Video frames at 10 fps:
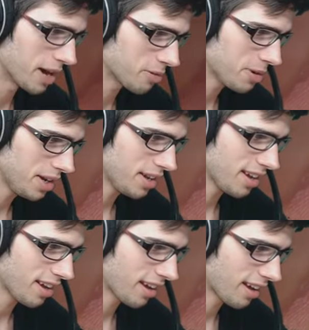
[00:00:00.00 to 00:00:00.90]
Bunnelby,
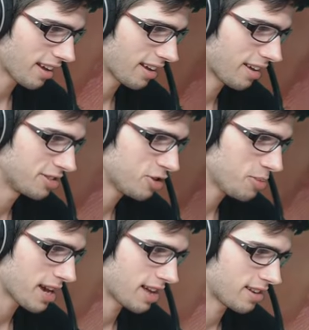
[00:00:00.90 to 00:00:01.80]
a
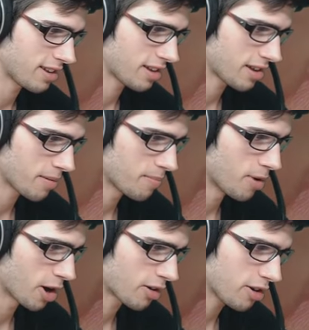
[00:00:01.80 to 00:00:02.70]
Zubat,
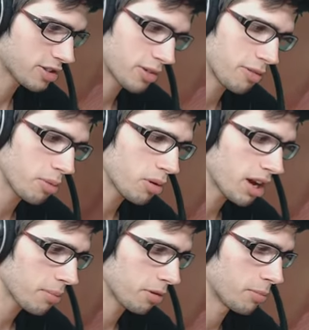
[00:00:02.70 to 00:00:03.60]
Murkrow. So we've pulled a
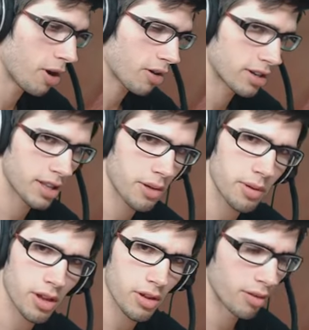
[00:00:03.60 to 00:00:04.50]
couple of Murkrows. I
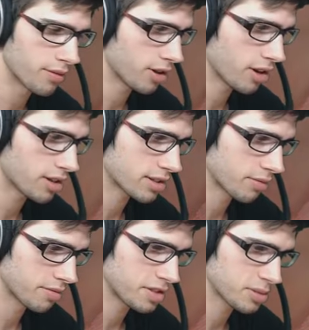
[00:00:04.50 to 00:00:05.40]
think we got the reverse,
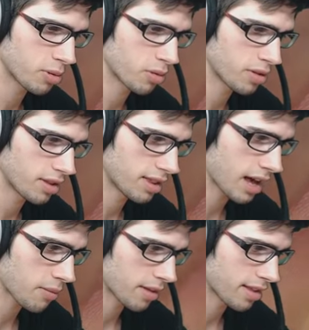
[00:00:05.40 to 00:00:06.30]
and we've just pulled
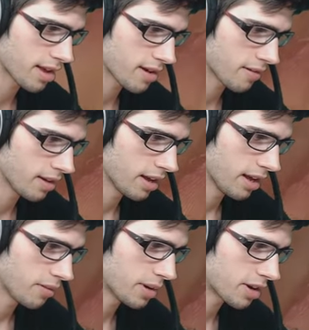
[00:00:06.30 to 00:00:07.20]
that one there.
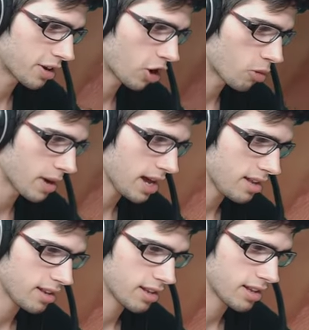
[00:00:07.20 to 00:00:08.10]
We got a
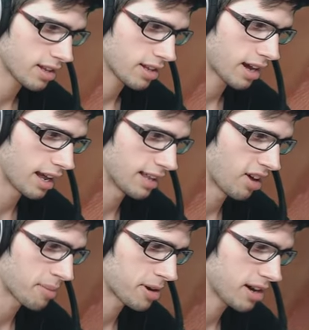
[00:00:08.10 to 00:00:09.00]
Golbat, a
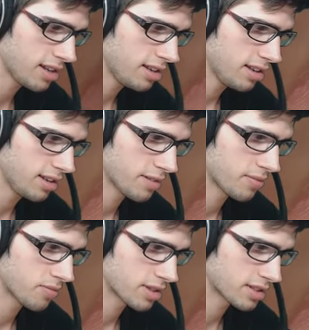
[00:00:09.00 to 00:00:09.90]
Liepard,
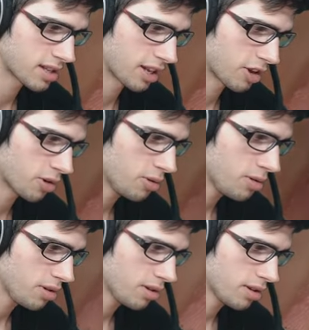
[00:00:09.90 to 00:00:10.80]
Sliggoo,